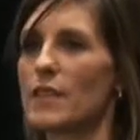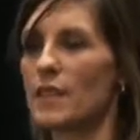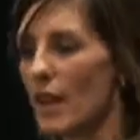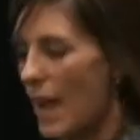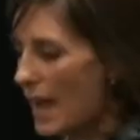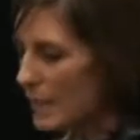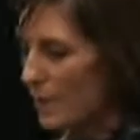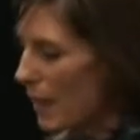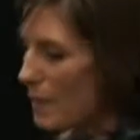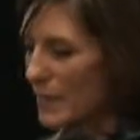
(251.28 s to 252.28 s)
you know,
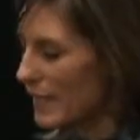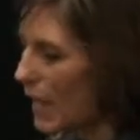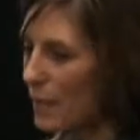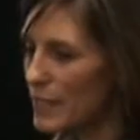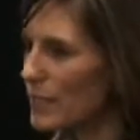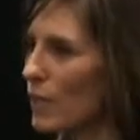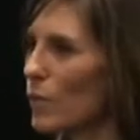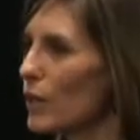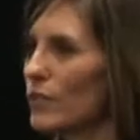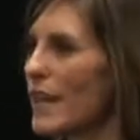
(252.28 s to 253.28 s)
as babies come into the
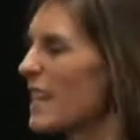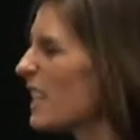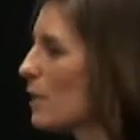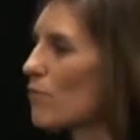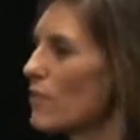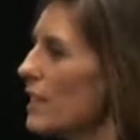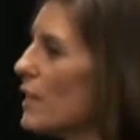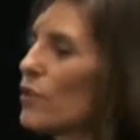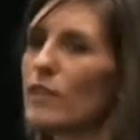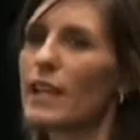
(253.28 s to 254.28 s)
world, they get some
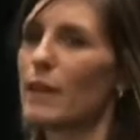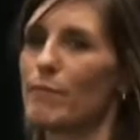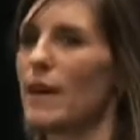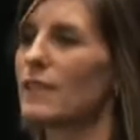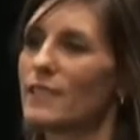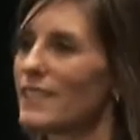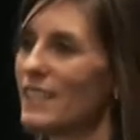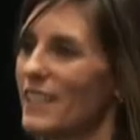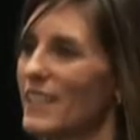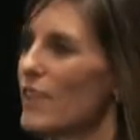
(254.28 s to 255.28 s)
really good gut bugs,
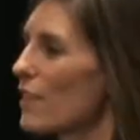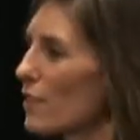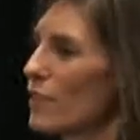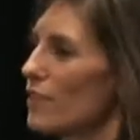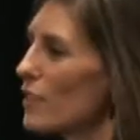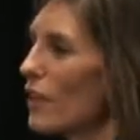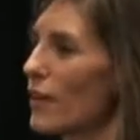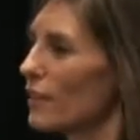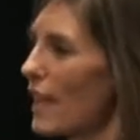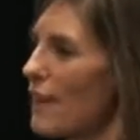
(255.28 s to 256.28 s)
you know, through the
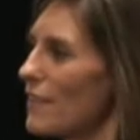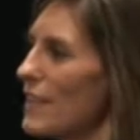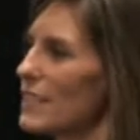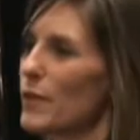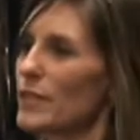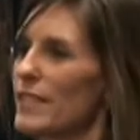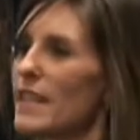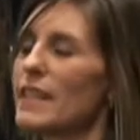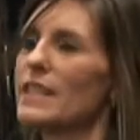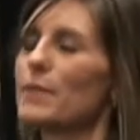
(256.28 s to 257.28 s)
vaginal cavity. So we're
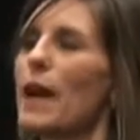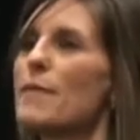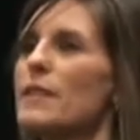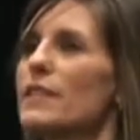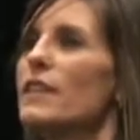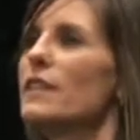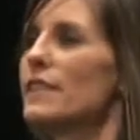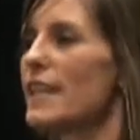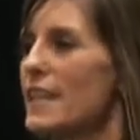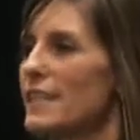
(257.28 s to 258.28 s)
seeing these babies
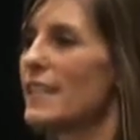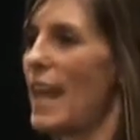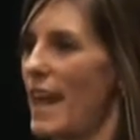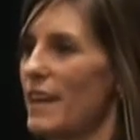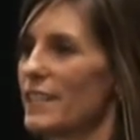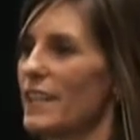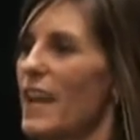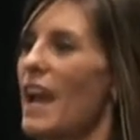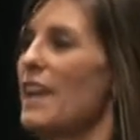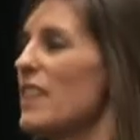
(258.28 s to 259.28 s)
Caesared out
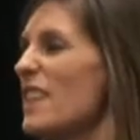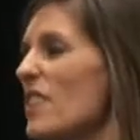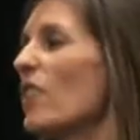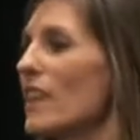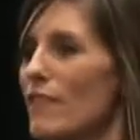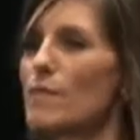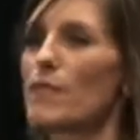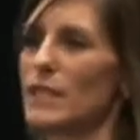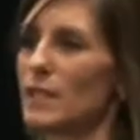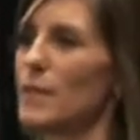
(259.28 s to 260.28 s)
and they're not given
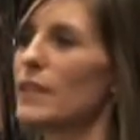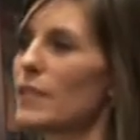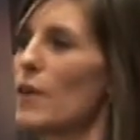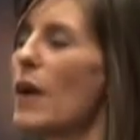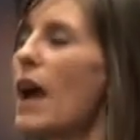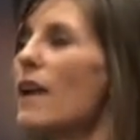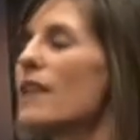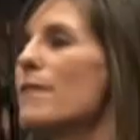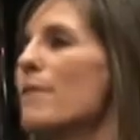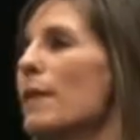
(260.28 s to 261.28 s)
breast milk. So how
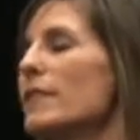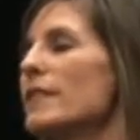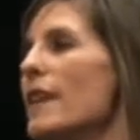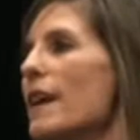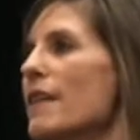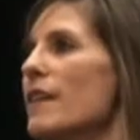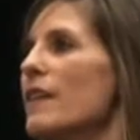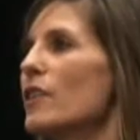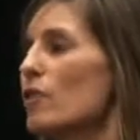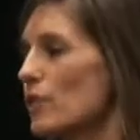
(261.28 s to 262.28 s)
that bubbers get
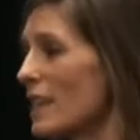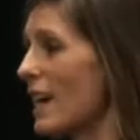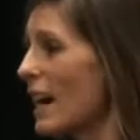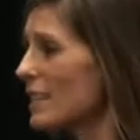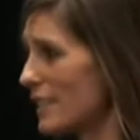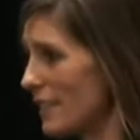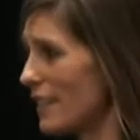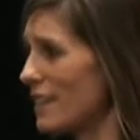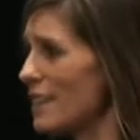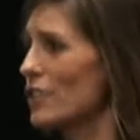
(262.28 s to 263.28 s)
good guts
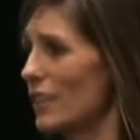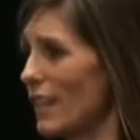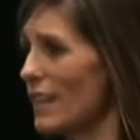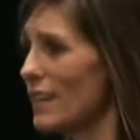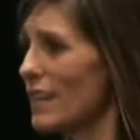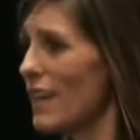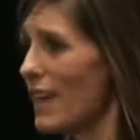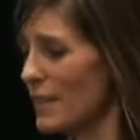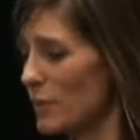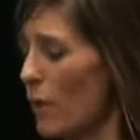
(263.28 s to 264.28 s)
initially
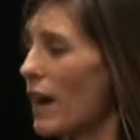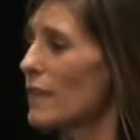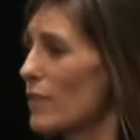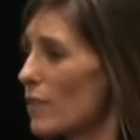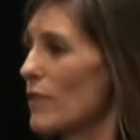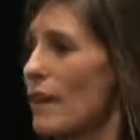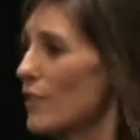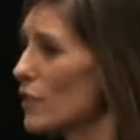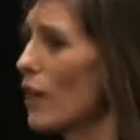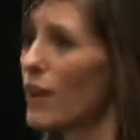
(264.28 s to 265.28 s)
is one, through
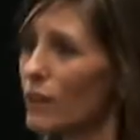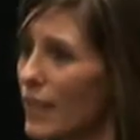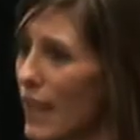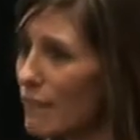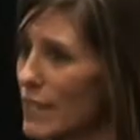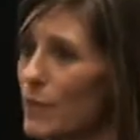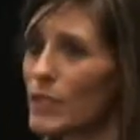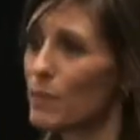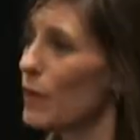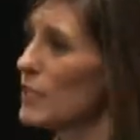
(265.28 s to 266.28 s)
that vaginal cavity,
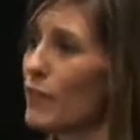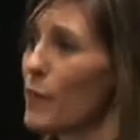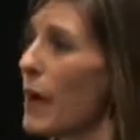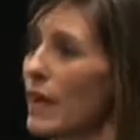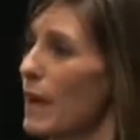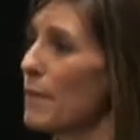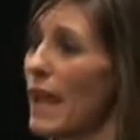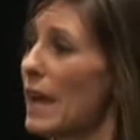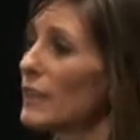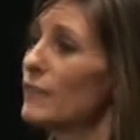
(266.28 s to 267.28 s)
which most of them aren't
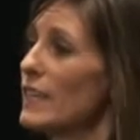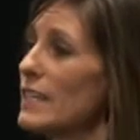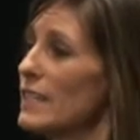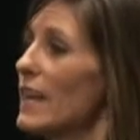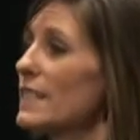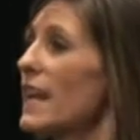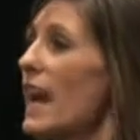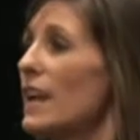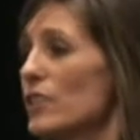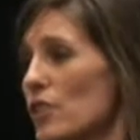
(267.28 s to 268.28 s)
coming out of these days,
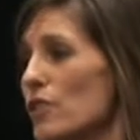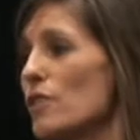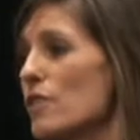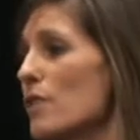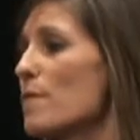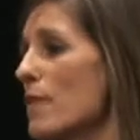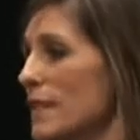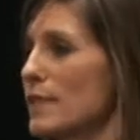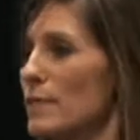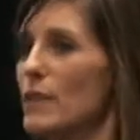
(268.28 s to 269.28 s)
and two, through
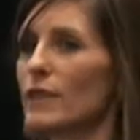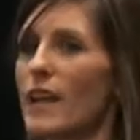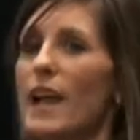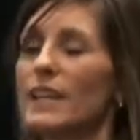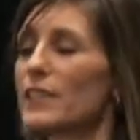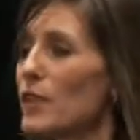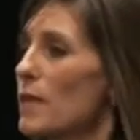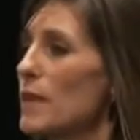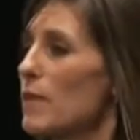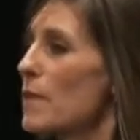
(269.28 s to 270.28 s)
breast milk. And so
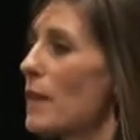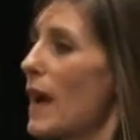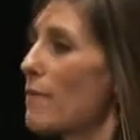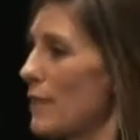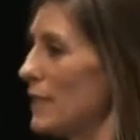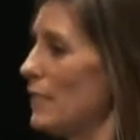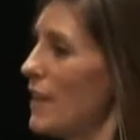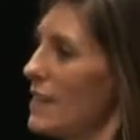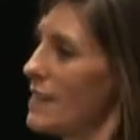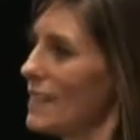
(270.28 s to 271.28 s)
many women aren't
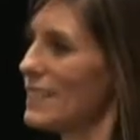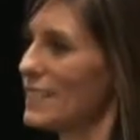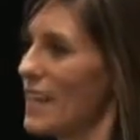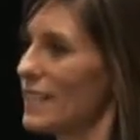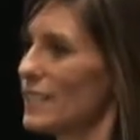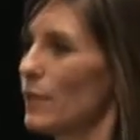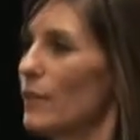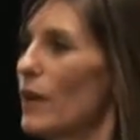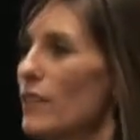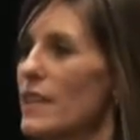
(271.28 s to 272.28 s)
breastfeeding these days. So
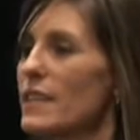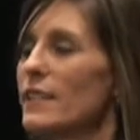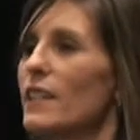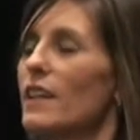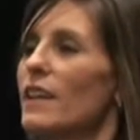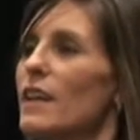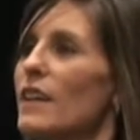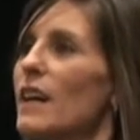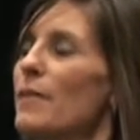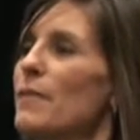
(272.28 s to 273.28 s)
we've got these
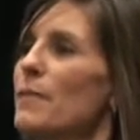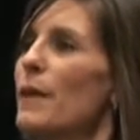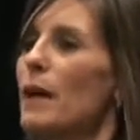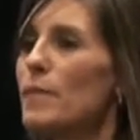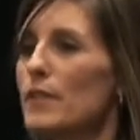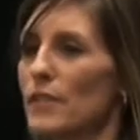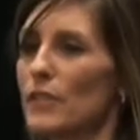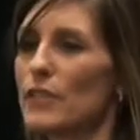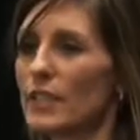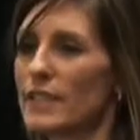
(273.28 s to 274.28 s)
bubbers
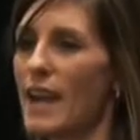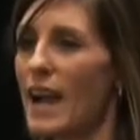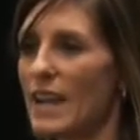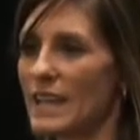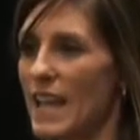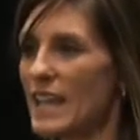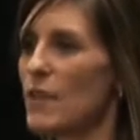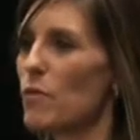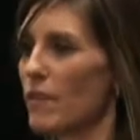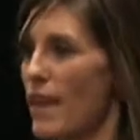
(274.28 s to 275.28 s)
who just aren't
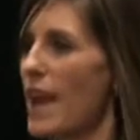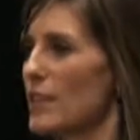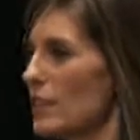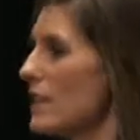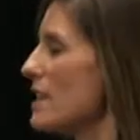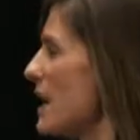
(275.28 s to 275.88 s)
getting what they actually